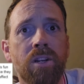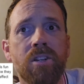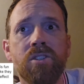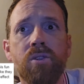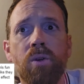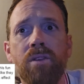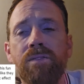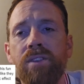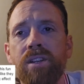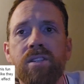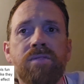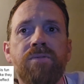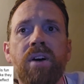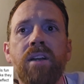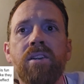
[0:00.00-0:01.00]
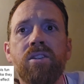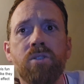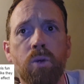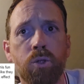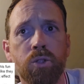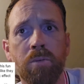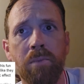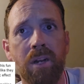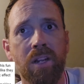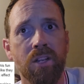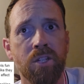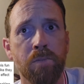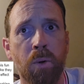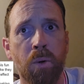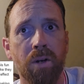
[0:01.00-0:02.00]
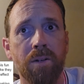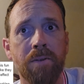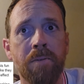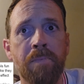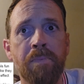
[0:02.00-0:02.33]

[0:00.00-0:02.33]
It's sort of this fun social media sport.